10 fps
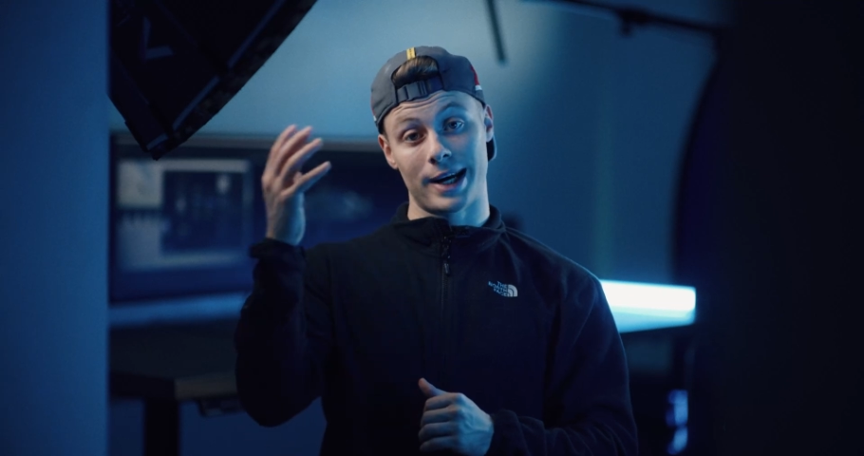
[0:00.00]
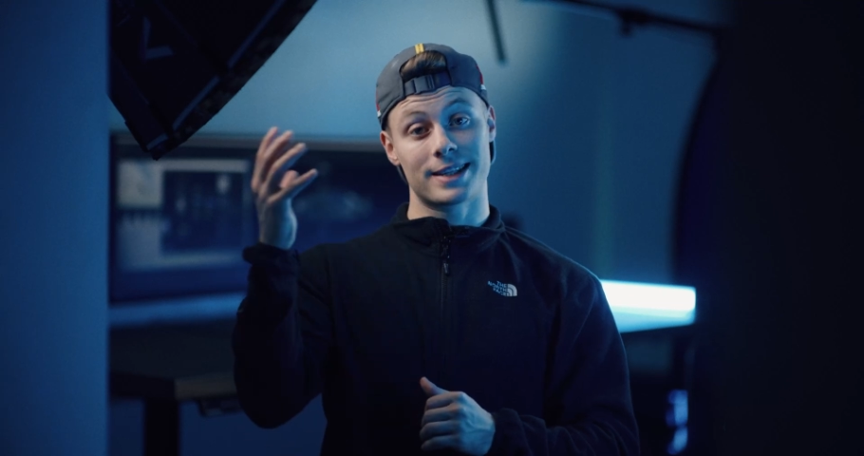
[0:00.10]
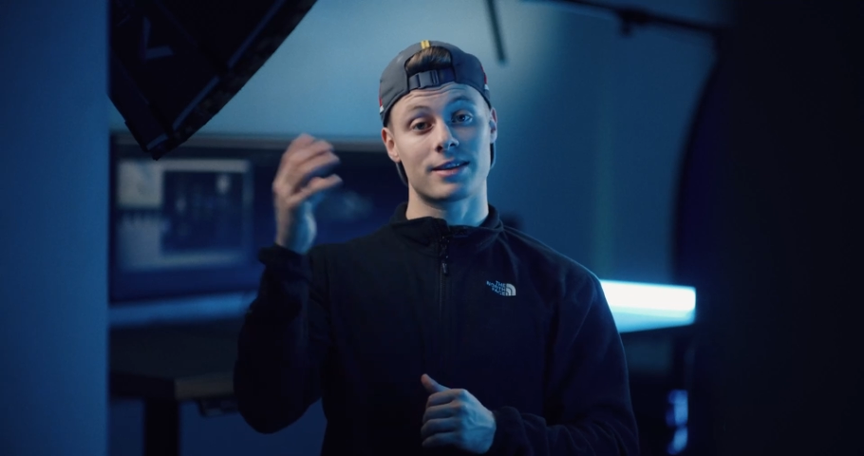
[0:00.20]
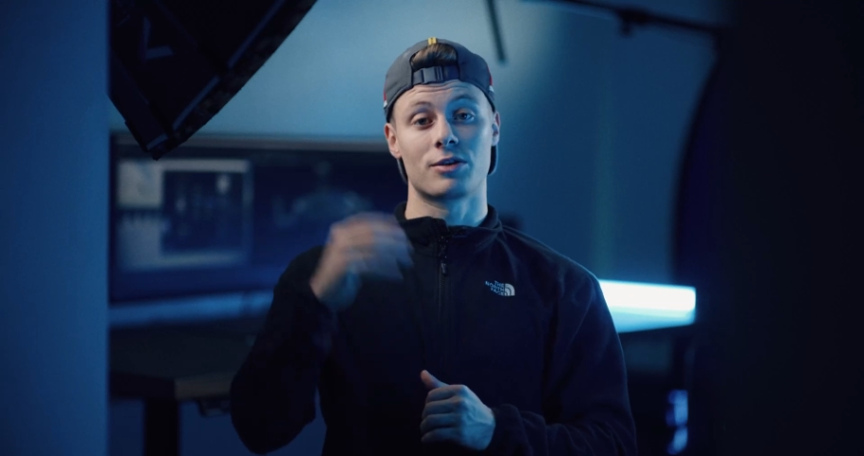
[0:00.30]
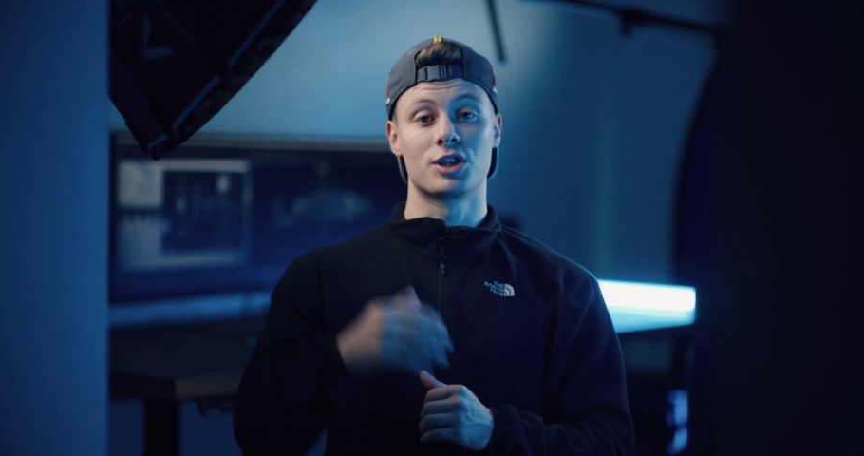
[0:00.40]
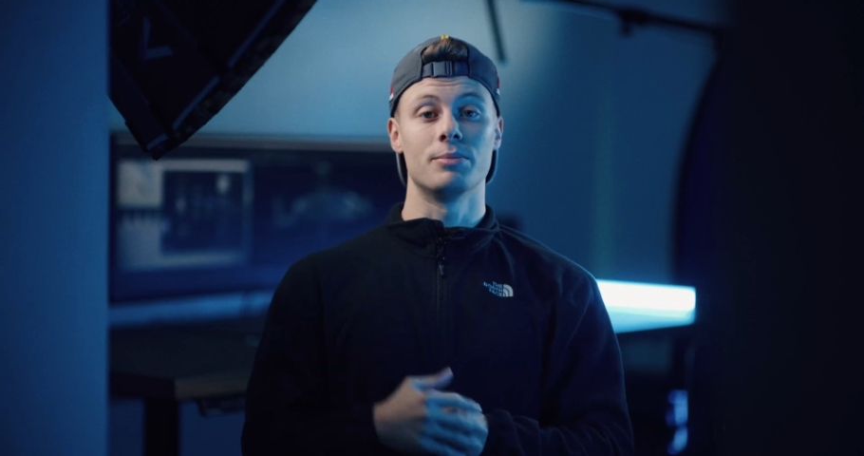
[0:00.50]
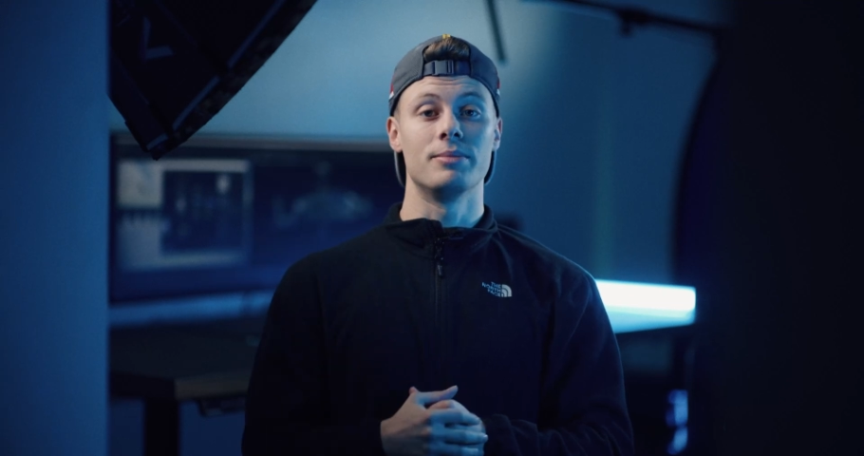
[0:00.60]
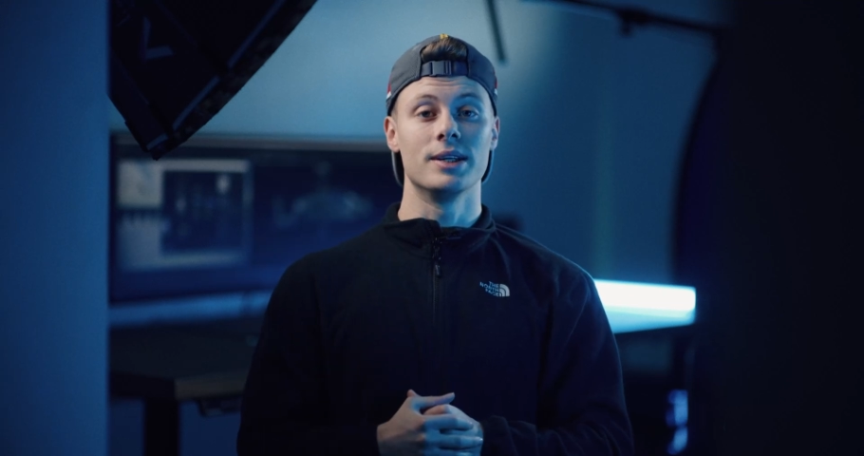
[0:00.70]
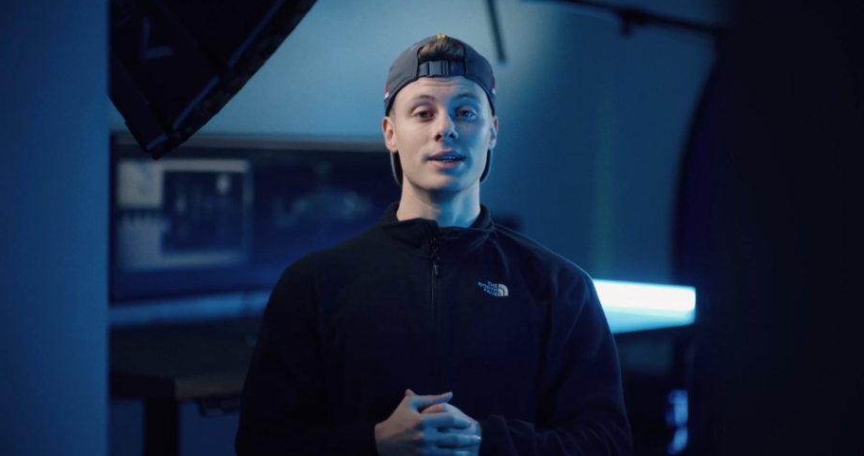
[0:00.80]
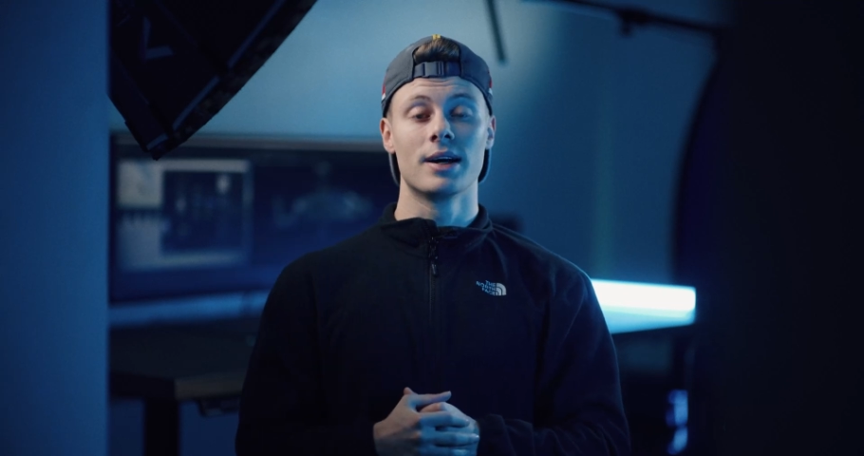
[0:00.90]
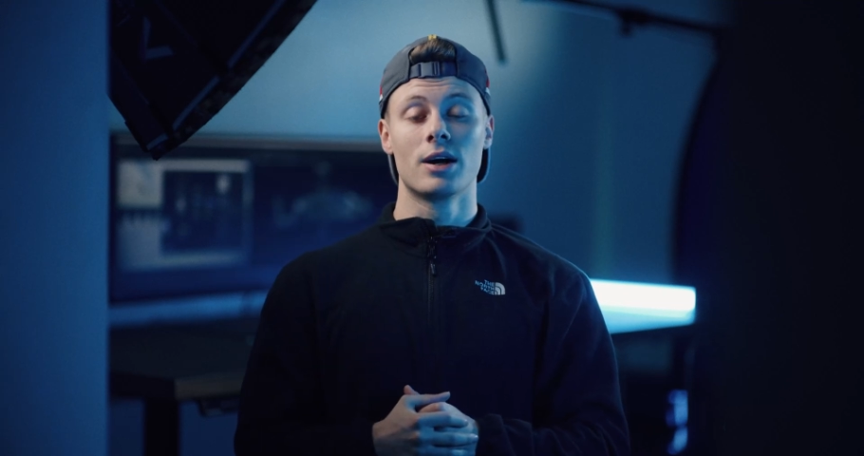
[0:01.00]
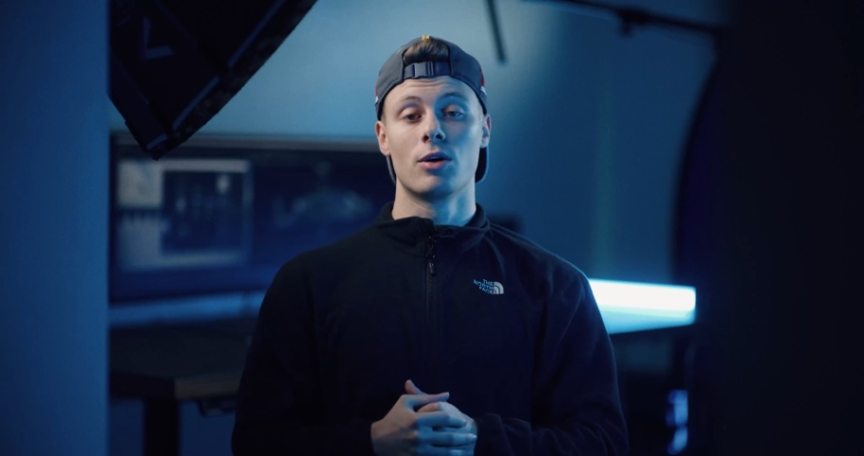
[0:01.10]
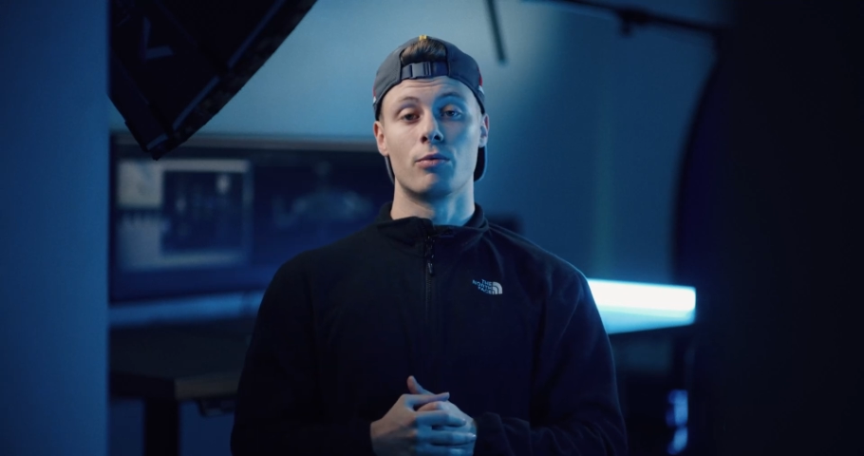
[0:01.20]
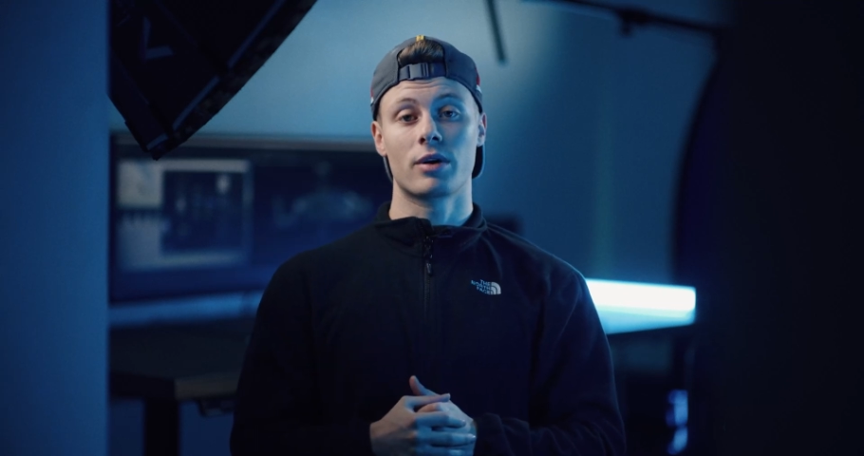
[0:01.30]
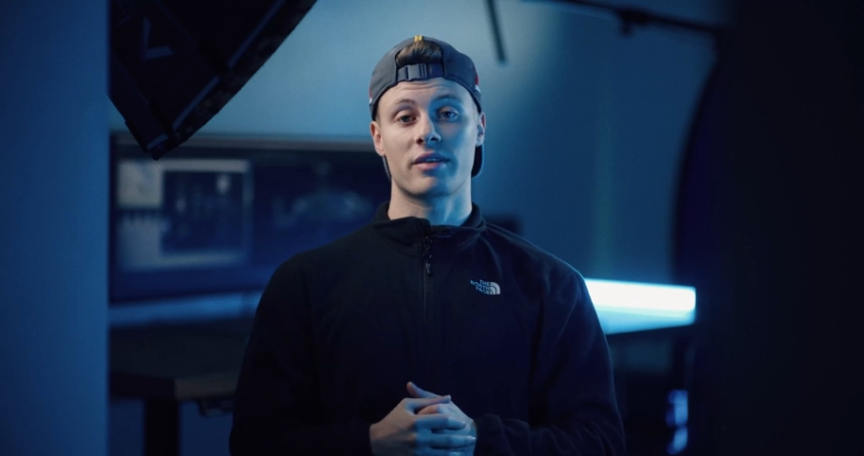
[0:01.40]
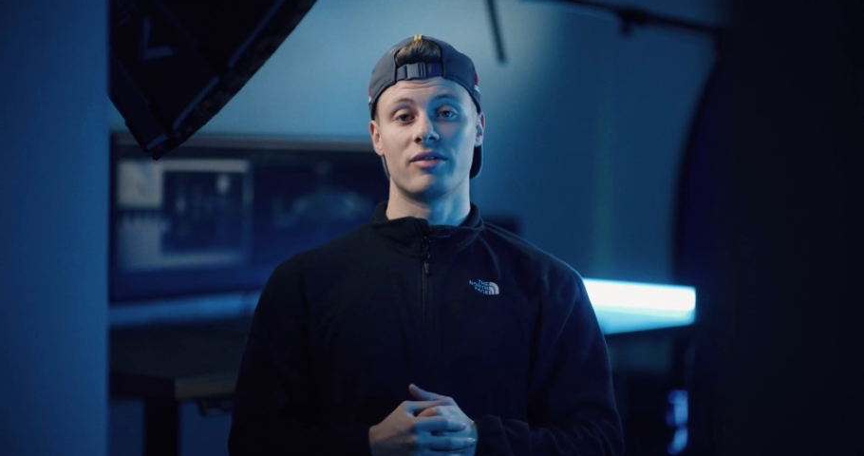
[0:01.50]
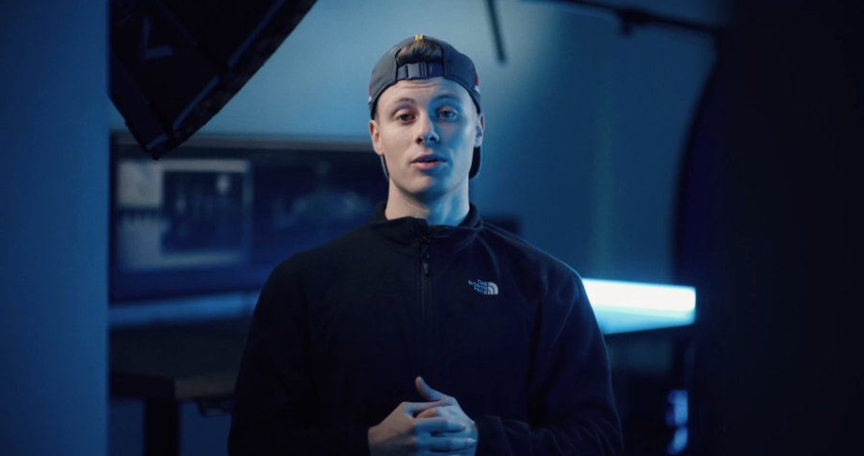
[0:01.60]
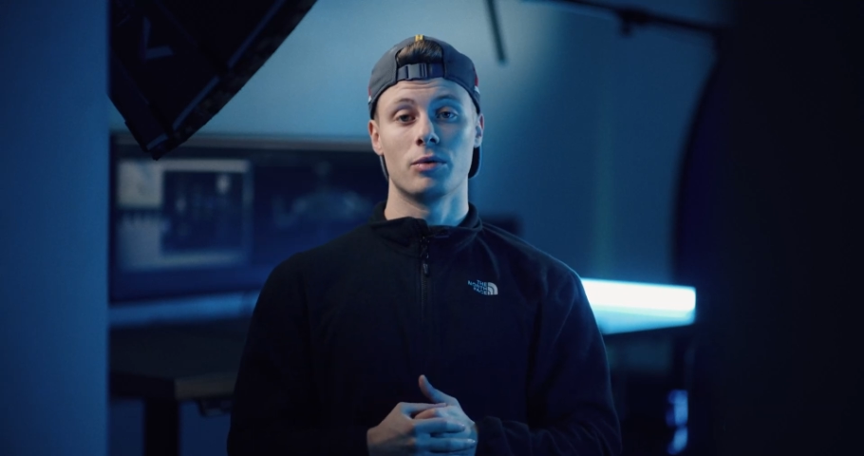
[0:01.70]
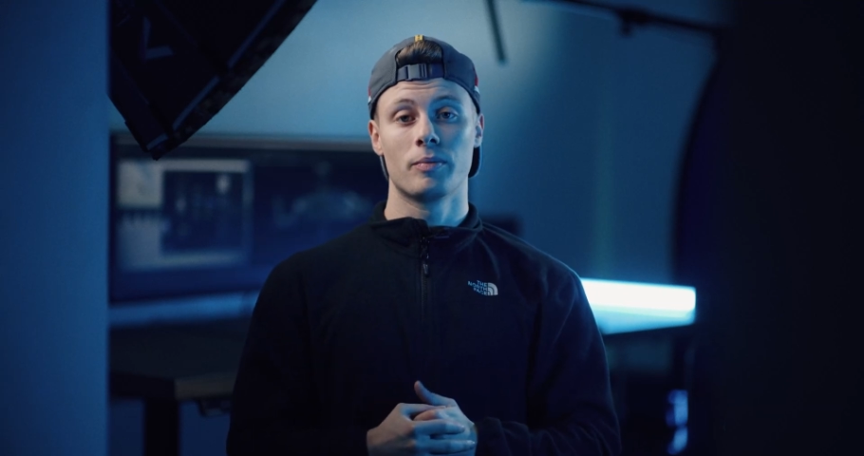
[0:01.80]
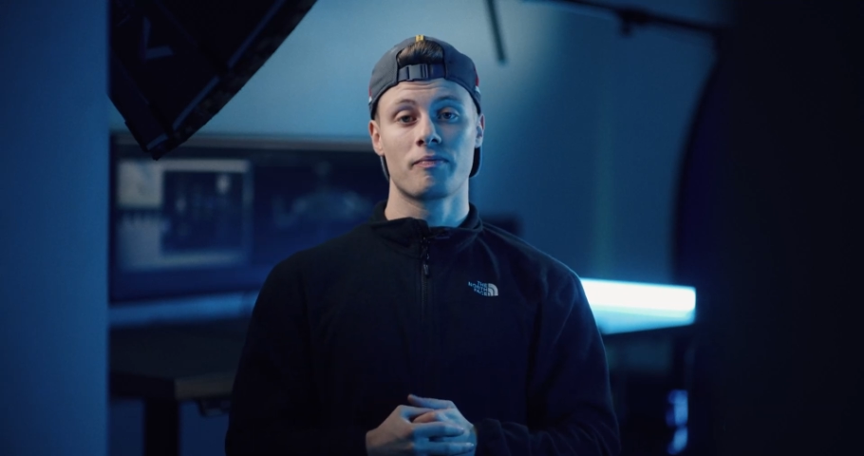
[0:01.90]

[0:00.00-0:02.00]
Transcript: sRGB workflow.